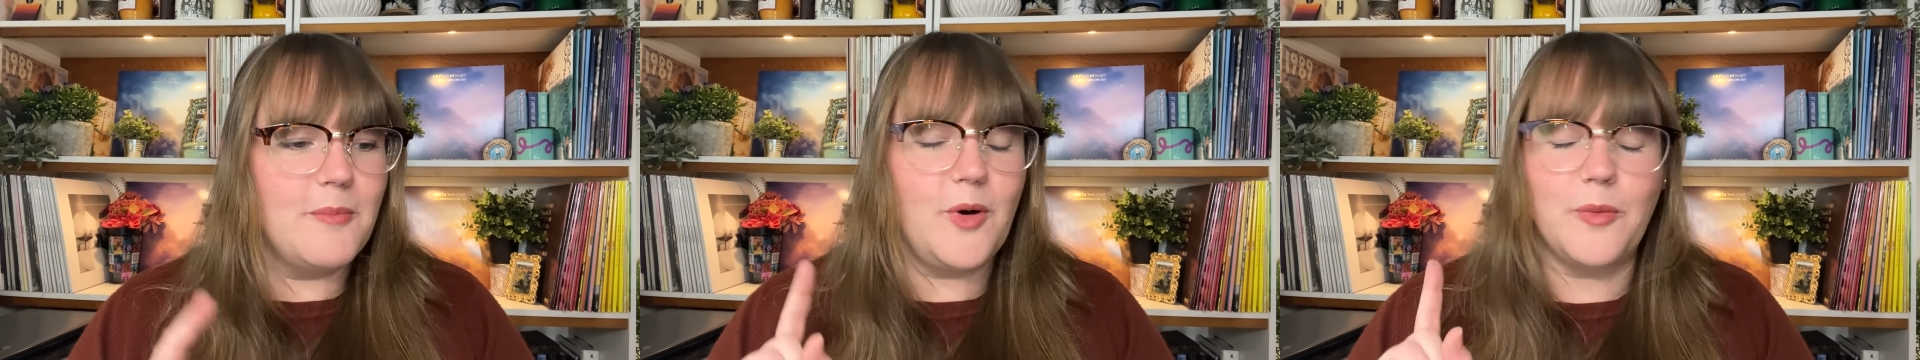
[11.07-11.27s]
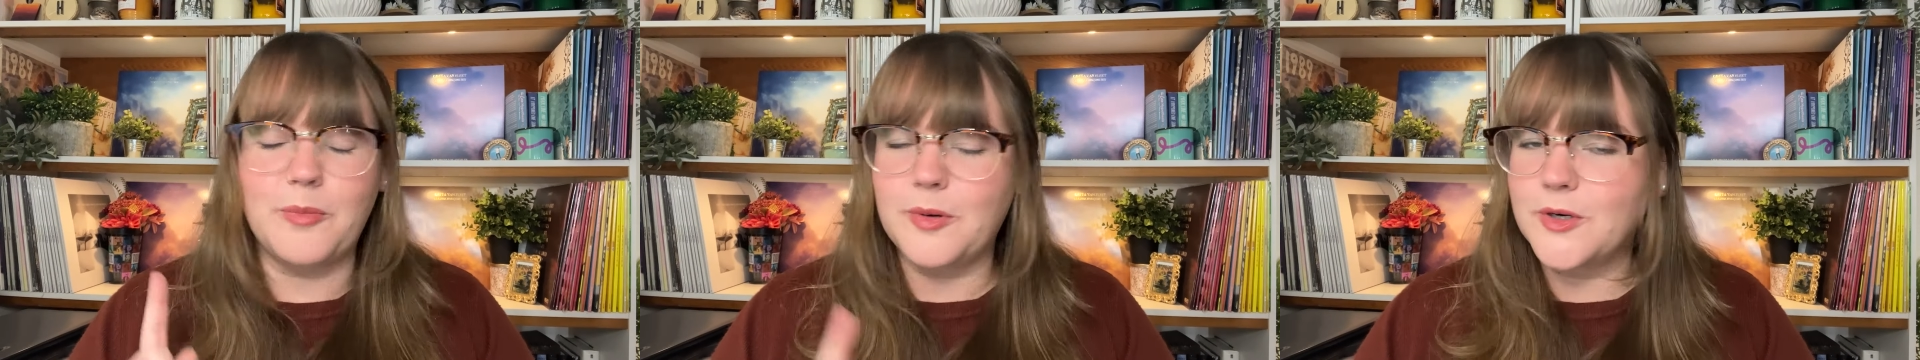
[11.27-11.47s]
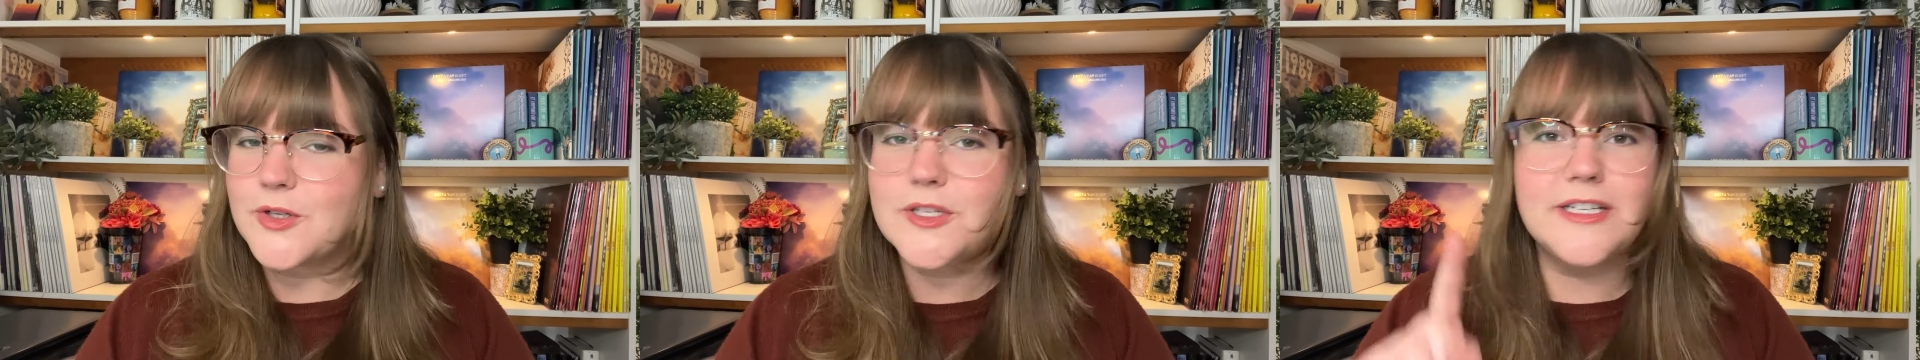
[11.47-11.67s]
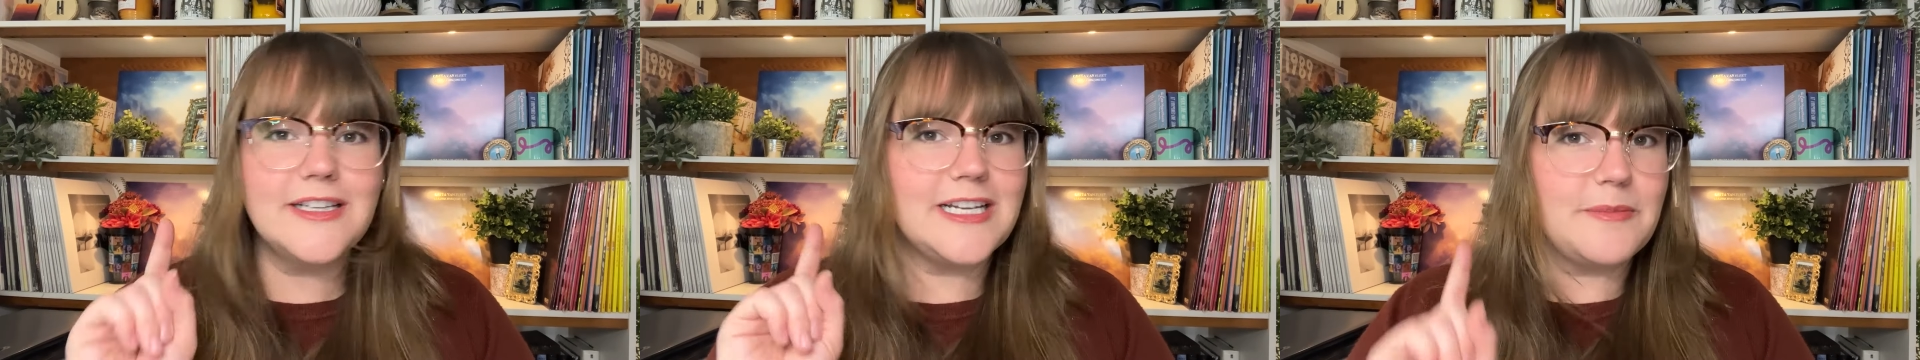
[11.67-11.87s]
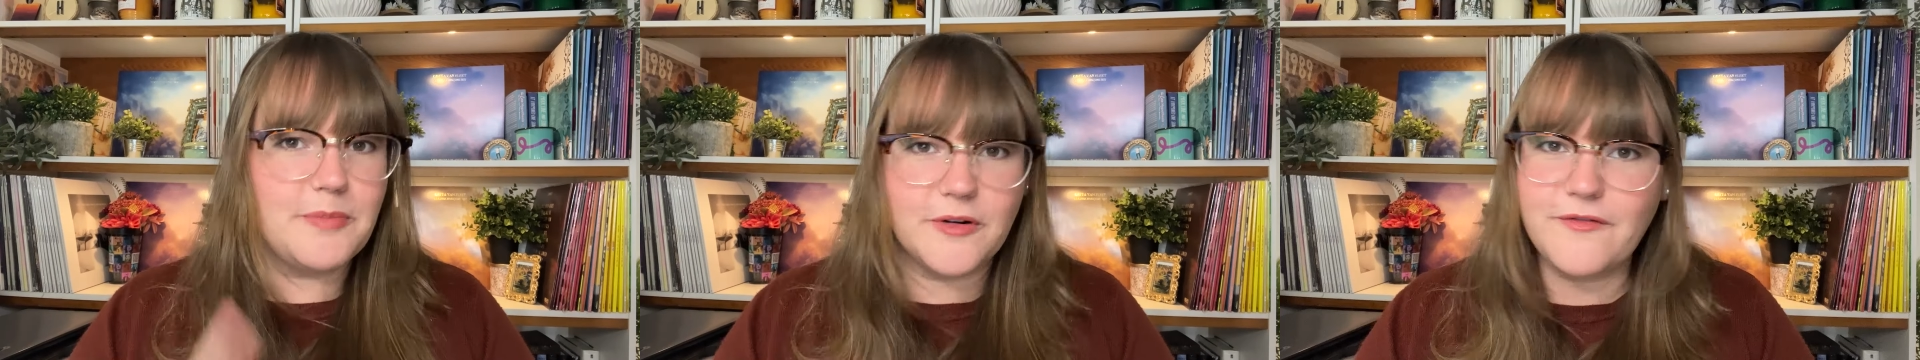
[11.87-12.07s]
both
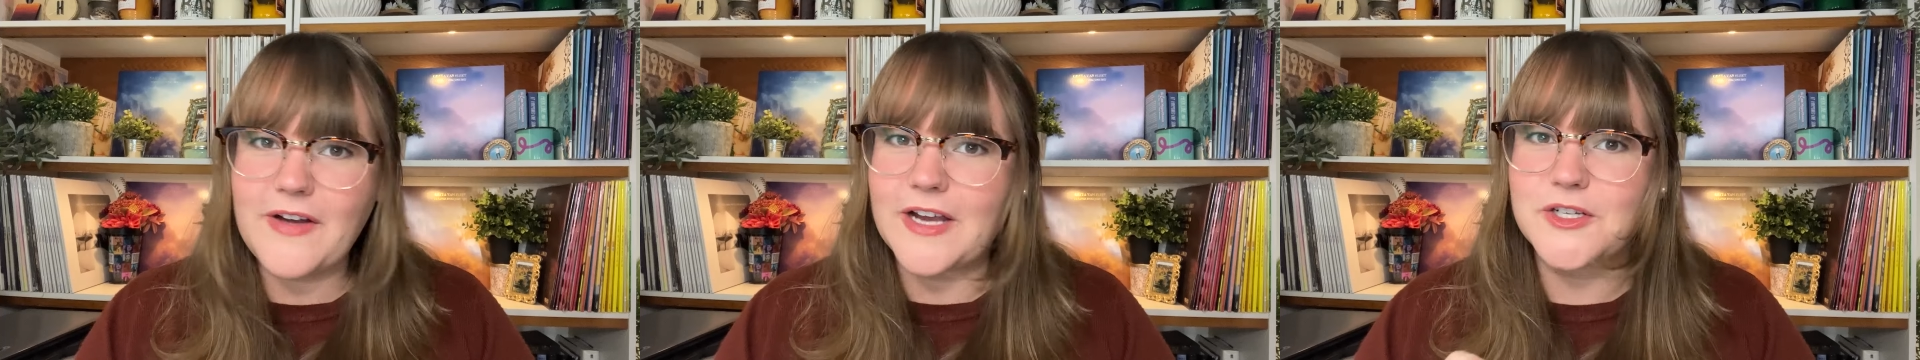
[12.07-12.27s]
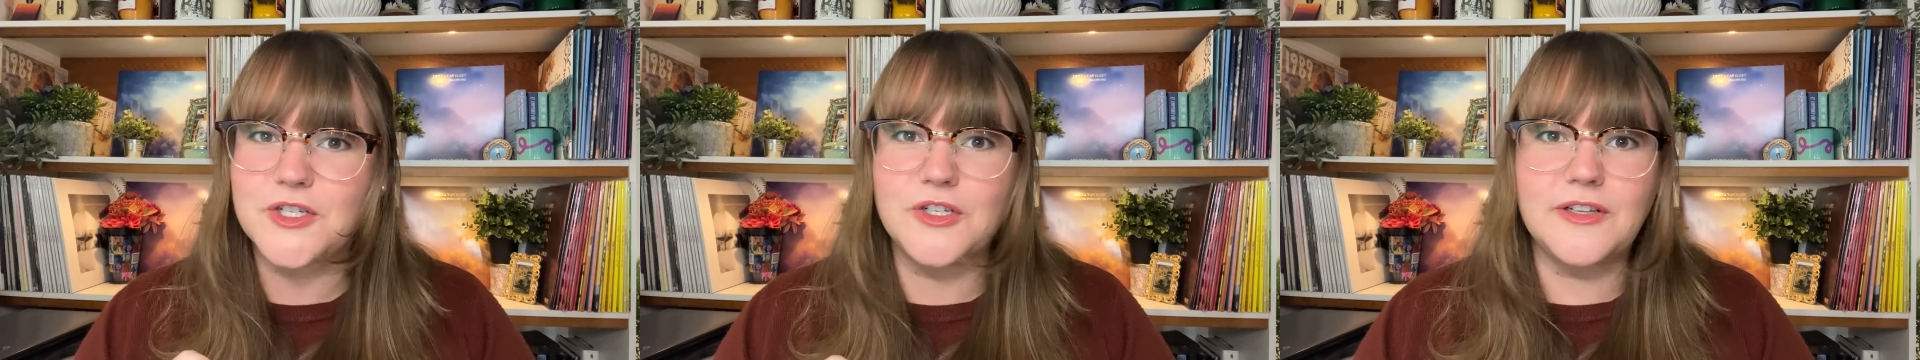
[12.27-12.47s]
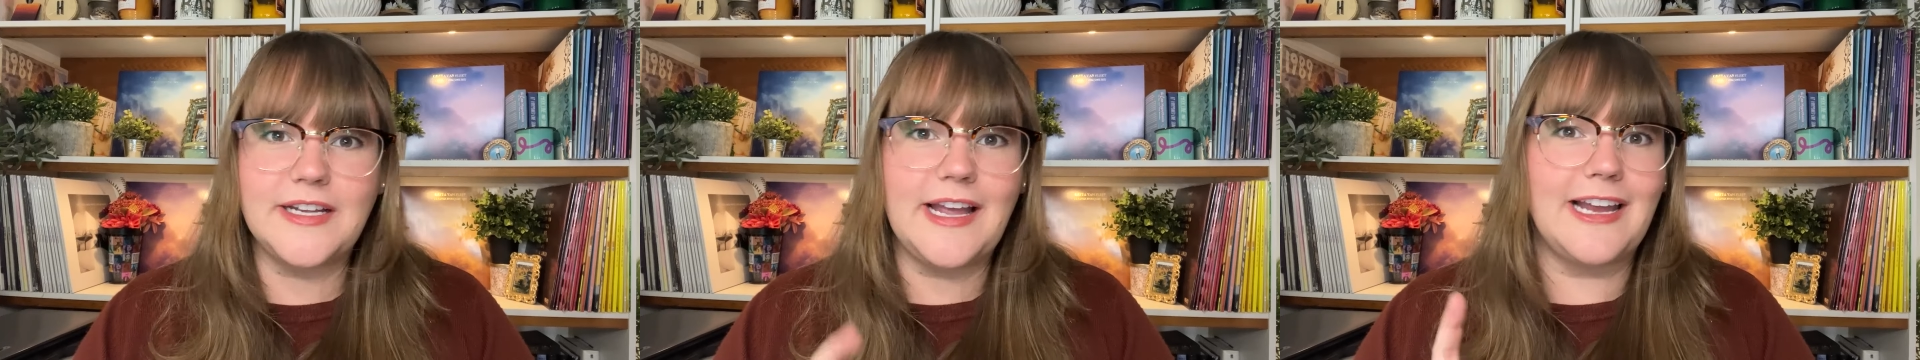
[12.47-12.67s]
personally, professionally.